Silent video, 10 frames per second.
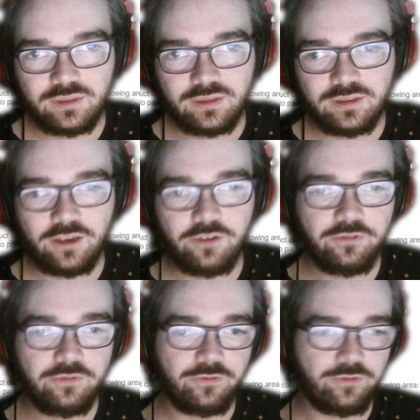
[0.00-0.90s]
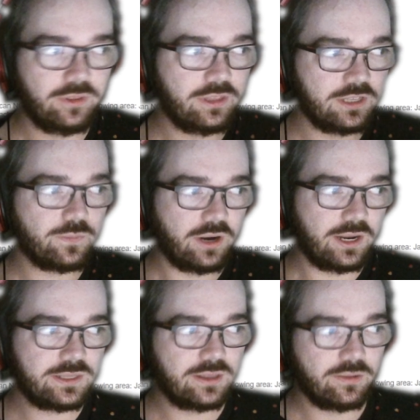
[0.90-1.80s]
If for this price
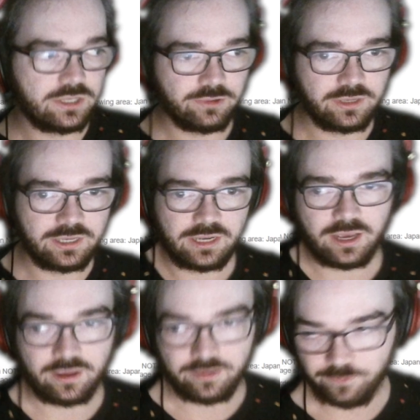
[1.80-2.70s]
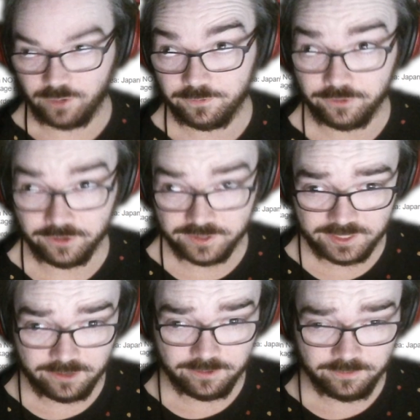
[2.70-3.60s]
they were doing it at 1/4
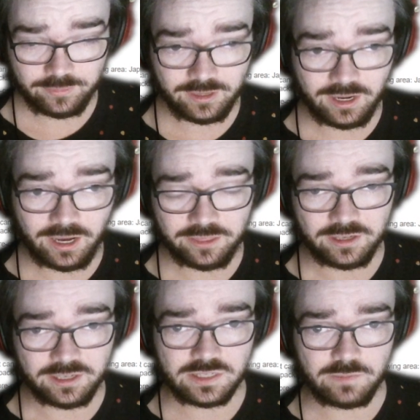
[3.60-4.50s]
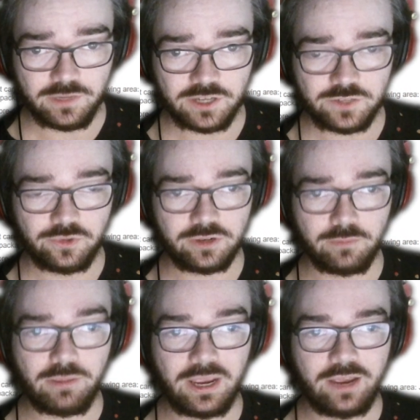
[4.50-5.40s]
scale, I think it's a much more
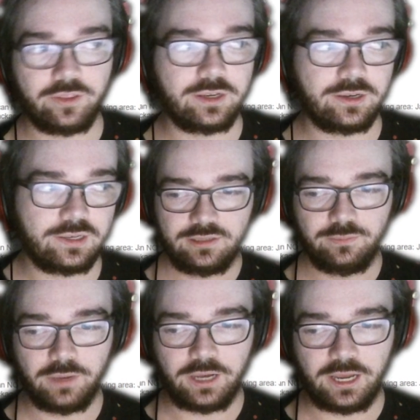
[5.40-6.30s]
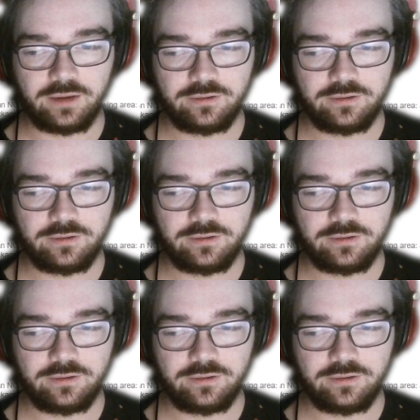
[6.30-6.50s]
compelling buy.